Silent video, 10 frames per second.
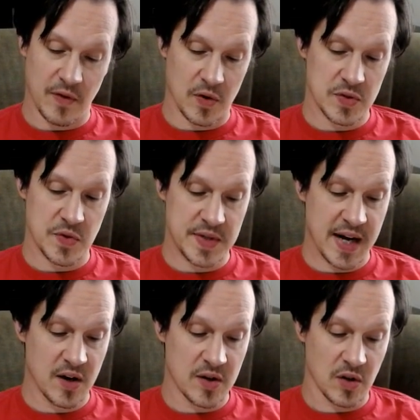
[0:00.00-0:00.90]
those who
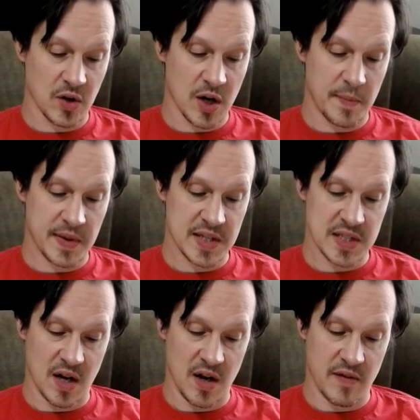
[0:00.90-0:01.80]
dared to look up at the
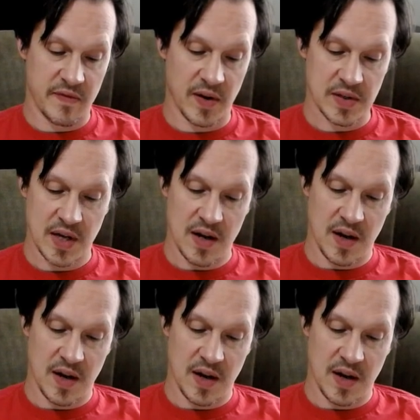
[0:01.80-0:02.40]
sun felt